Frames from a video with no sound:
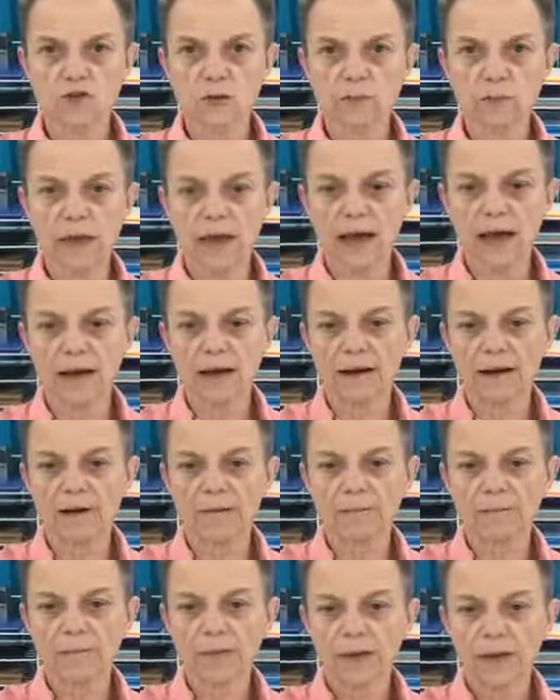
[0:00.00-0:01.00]
black,
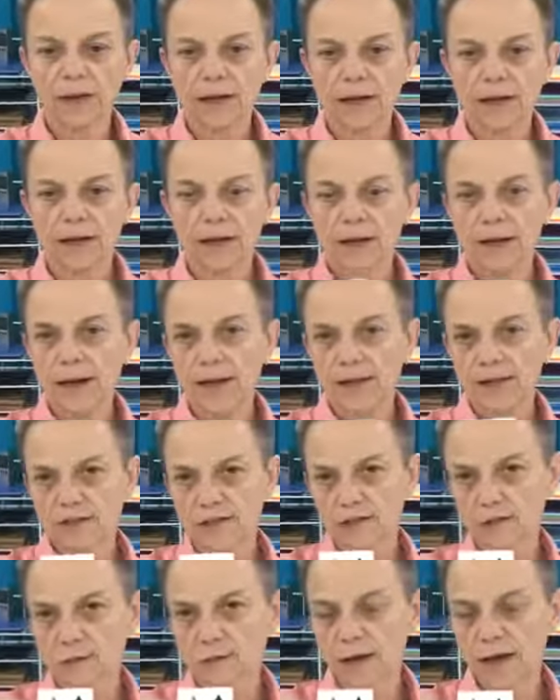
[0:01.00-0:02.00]
and this
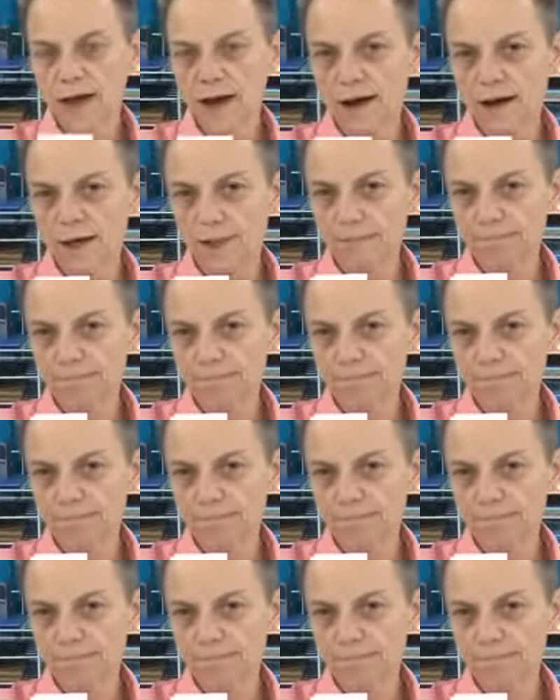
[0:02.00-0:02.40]
is what I got.